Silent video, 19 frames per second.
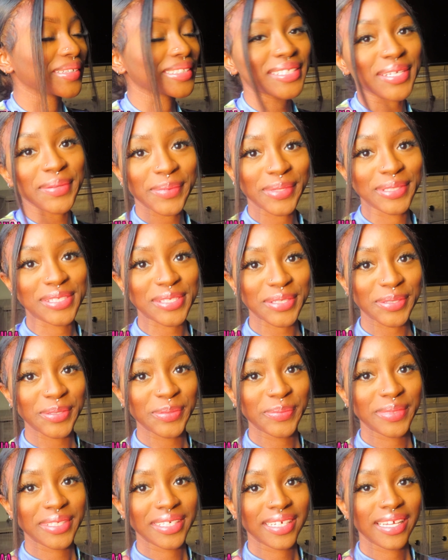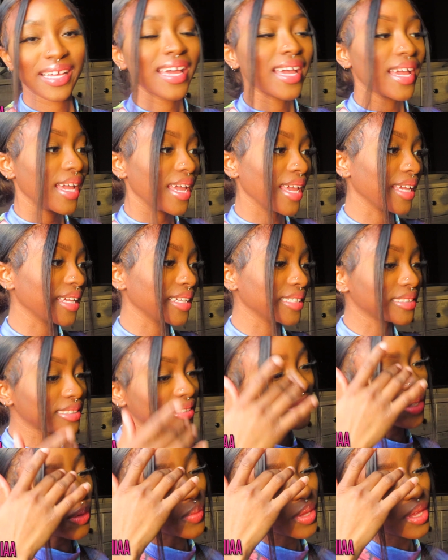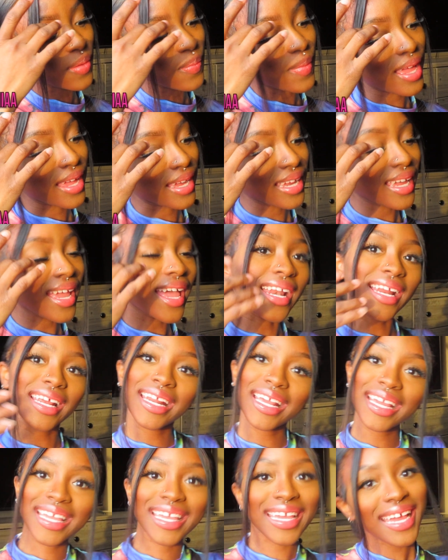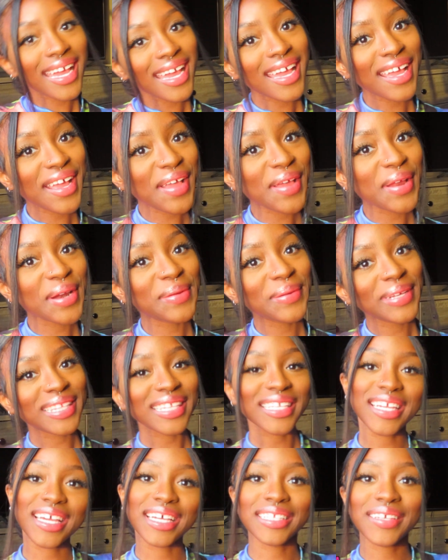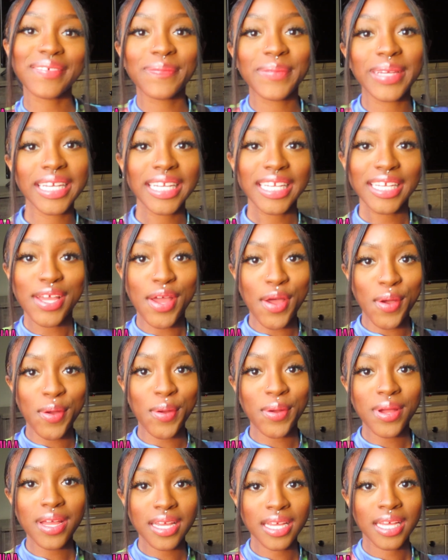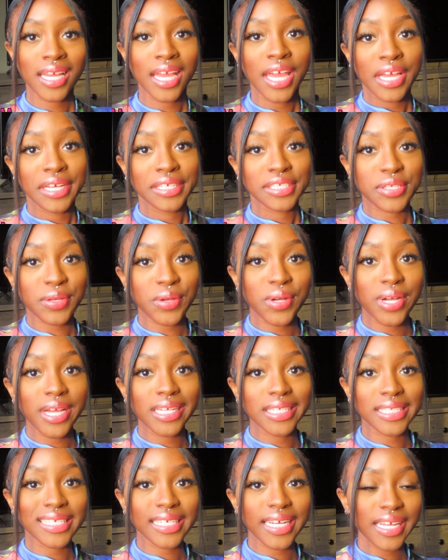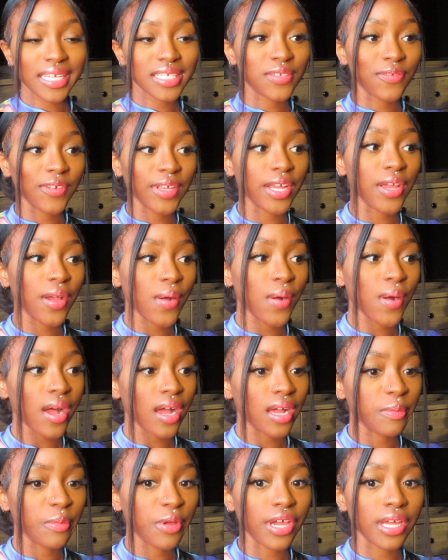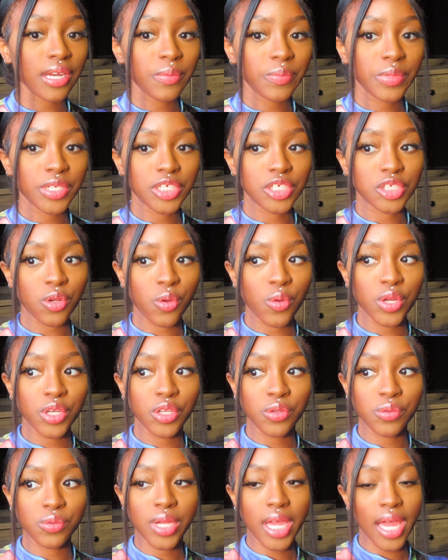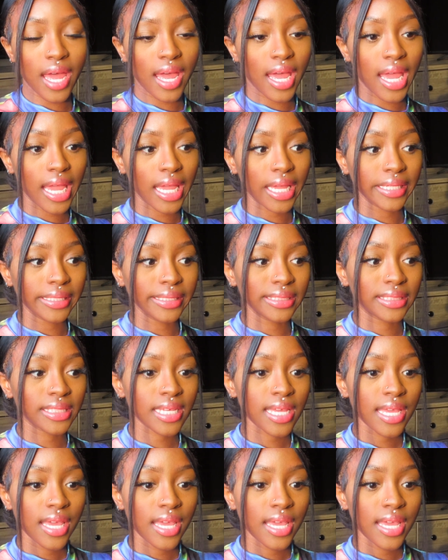up, YouTube? It's Sumia back at it again with another video. So, in today's video, I'm gonna be showing you guys